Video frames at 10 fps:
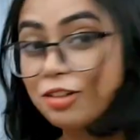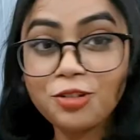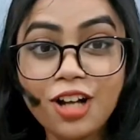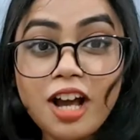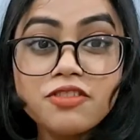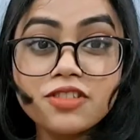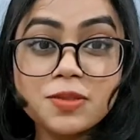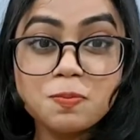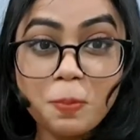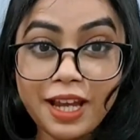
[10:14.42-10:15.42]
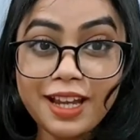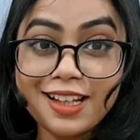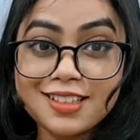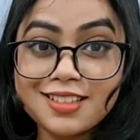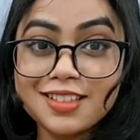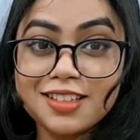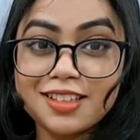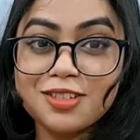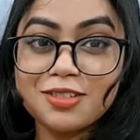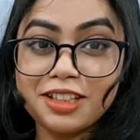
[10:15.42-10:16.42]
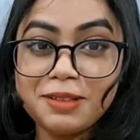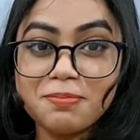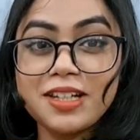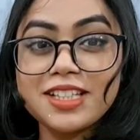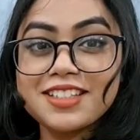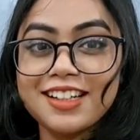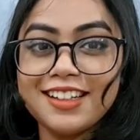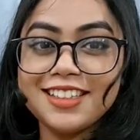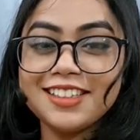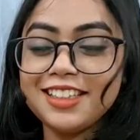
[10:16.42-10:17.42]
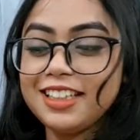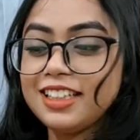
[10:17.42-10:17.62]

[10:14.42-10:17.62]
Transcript: I don't have space it with my scrunchie.